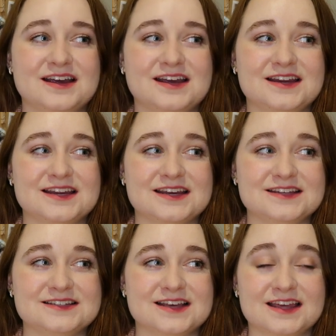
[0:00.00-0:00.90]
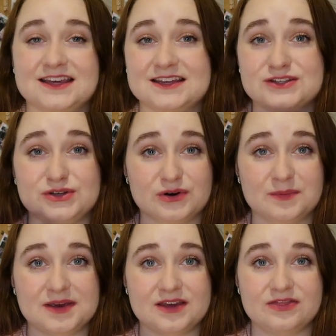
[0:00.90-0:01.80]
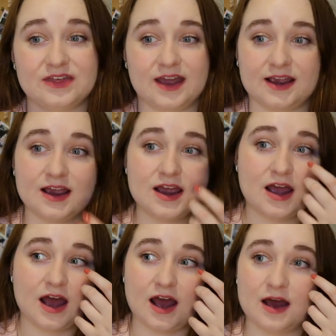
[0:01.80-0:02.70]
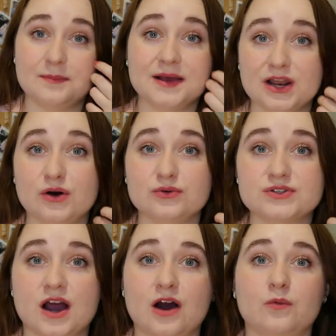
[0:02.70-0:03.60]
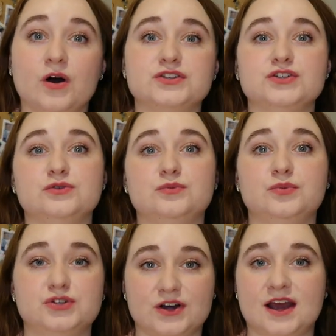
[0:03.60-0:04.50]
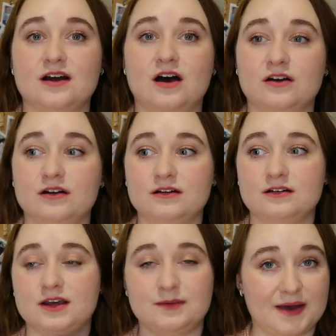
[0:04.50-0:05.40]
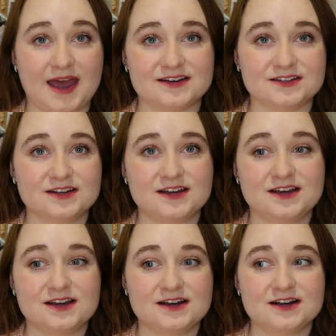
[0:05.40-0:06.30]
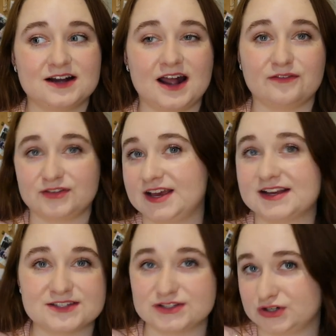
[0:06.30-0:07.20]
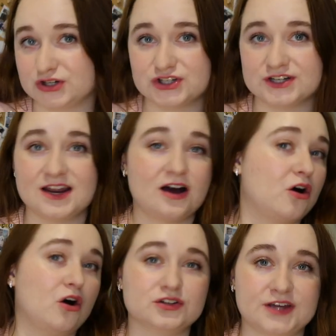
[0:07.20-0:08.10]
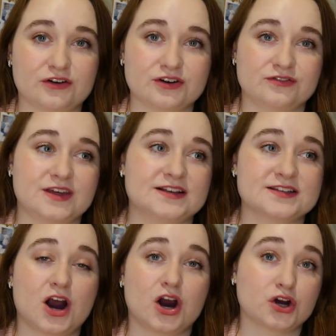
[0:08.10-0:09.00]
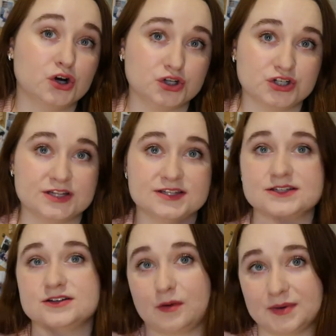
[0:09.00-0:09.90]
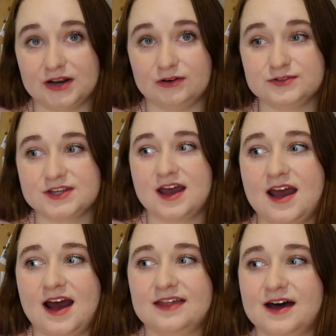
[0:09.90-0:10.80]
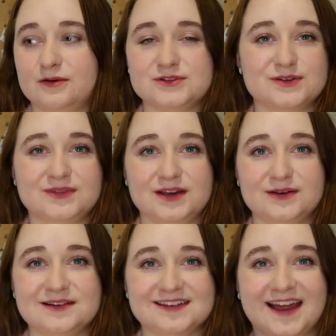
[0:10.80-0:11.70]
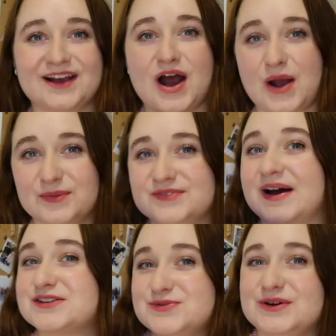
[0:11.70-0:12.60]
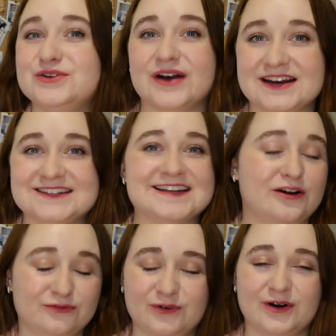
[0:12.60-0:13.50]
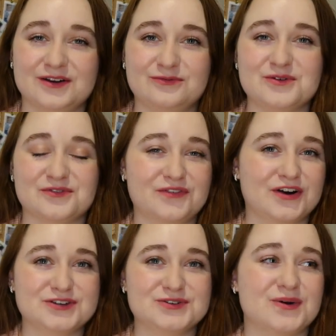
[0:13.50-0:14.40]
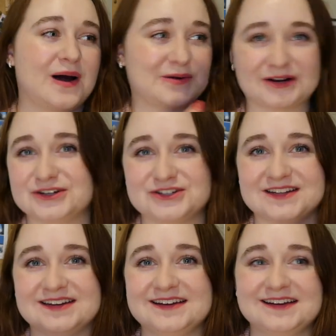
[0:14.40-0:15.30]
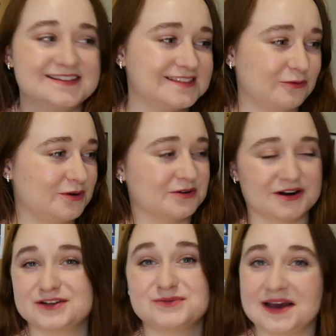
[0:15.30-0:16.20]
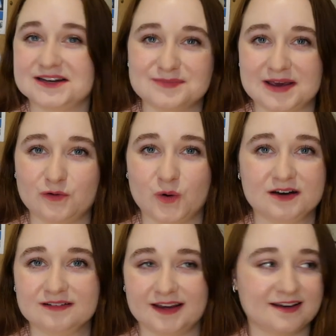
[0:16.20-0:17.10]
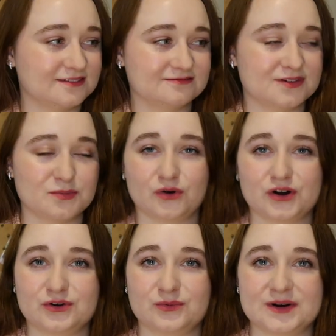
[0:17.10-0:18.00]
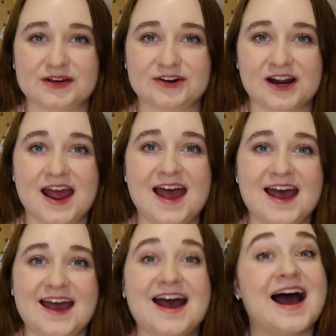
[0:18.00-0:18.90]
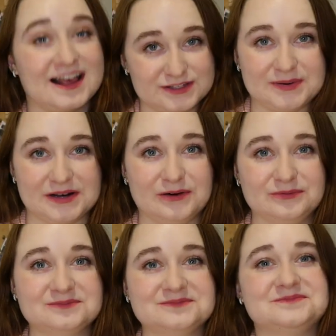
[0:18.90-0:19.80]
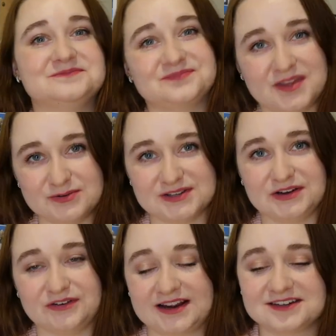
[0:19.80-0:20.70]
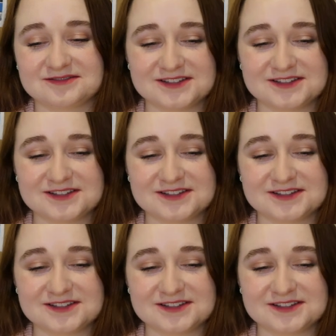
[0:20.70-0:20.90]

It's a European thing. Pillows are what you put your head on in bed. Everything else is a cushion. All decorative things are cushions, not pillows. And that was something like I would have actually been graded down for if we referred to our cushion that we were, because we had to make one, like embroidered or whatever, as a pillow. It was incorrect.